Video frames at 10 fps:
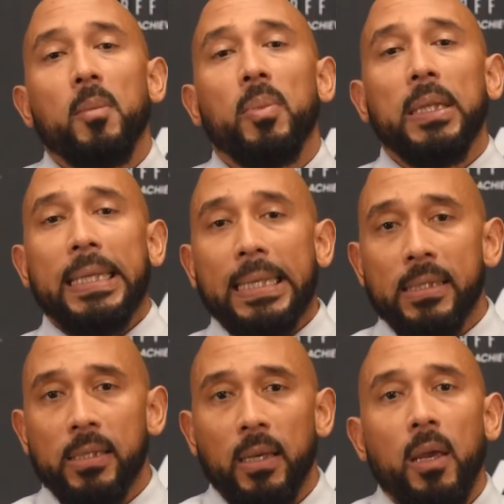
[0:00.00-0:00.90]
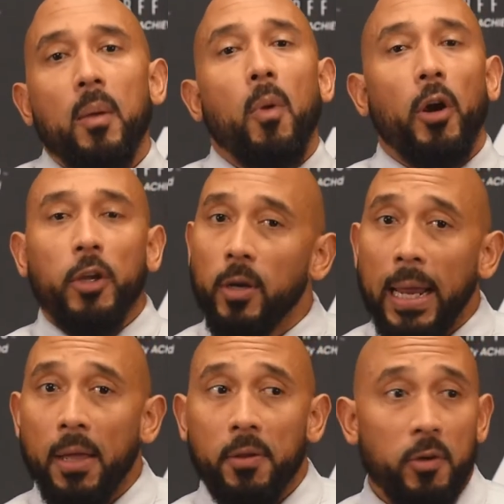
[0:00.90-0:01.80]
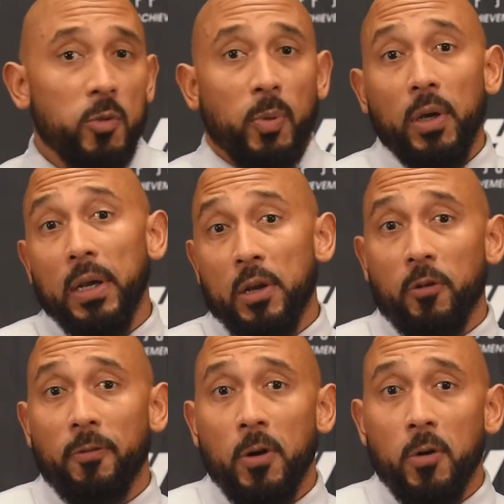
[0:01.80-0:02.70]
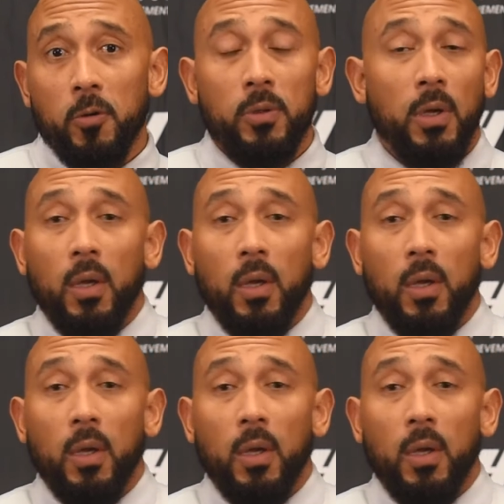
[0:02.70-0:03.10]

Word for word: Please Mark your calendars, put it in your phone,